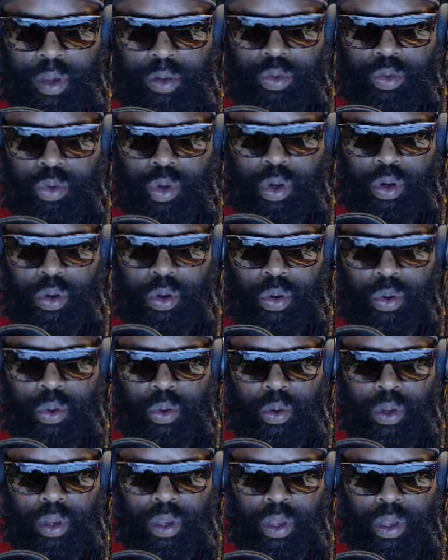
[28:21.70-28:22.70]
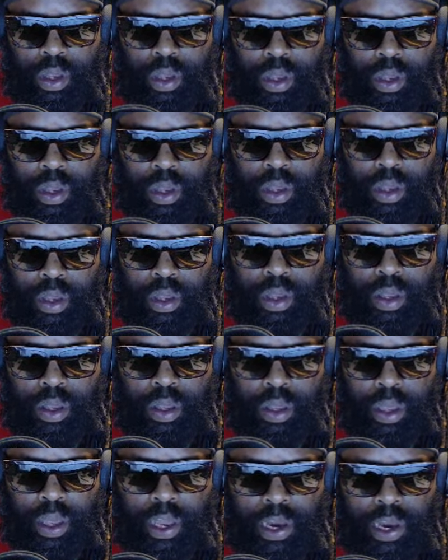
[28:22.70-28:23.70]
So,
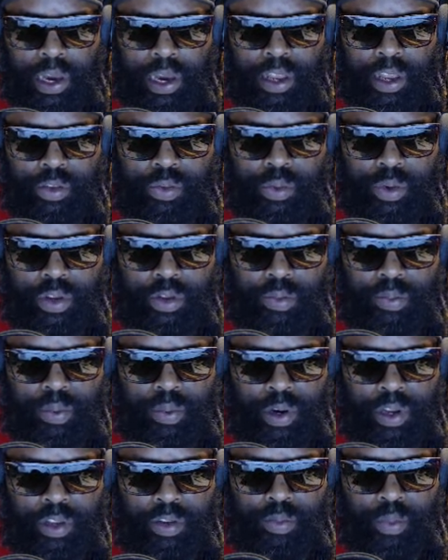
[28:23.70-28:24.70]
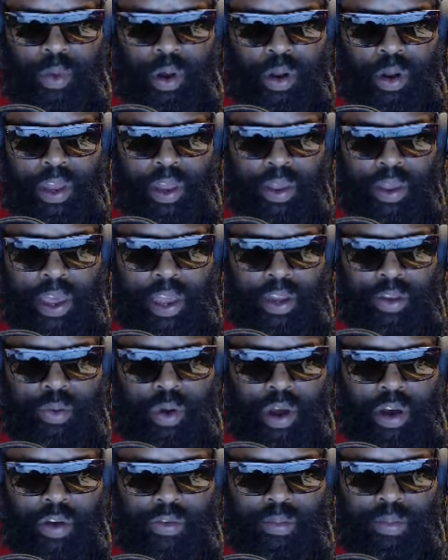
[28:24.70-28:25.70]
and then this one's pretty small. They only had
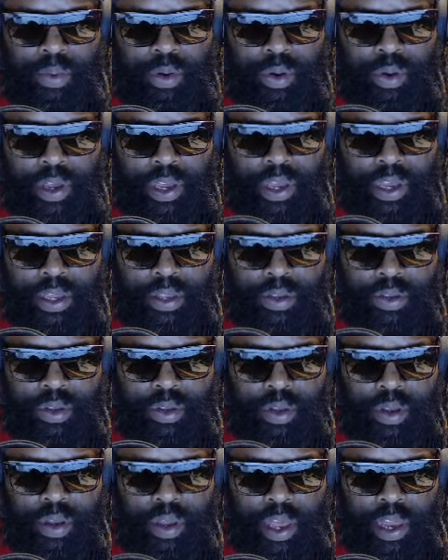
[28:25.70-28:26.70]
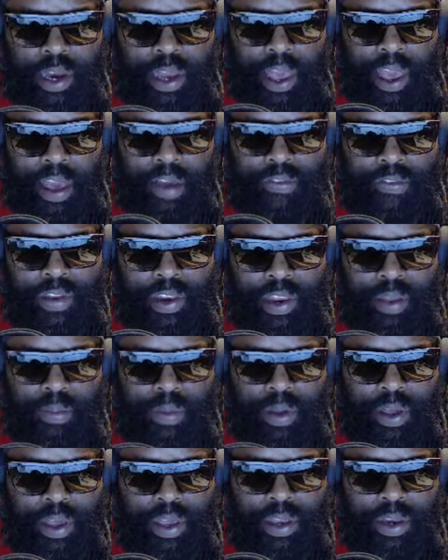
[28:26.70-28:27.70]
12 employees, and they had 50
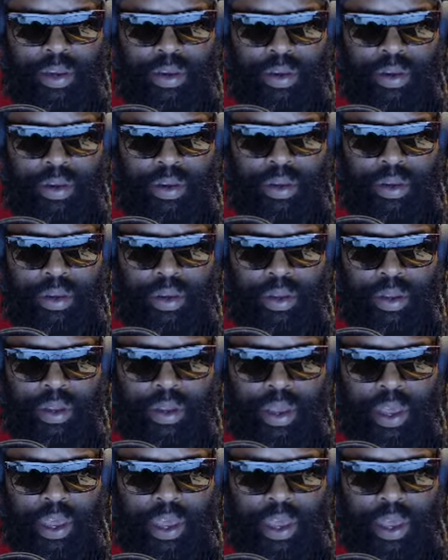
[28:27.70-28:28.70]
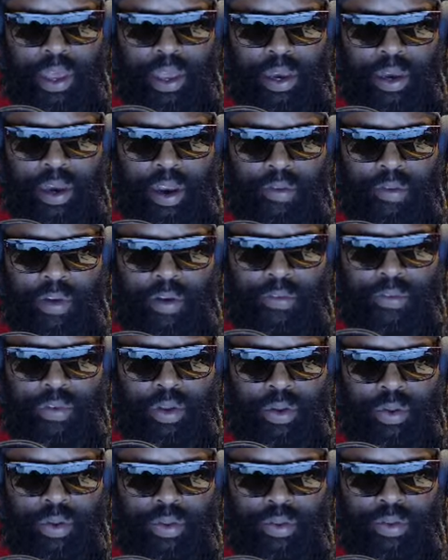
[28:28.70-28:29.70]
million, and their revenue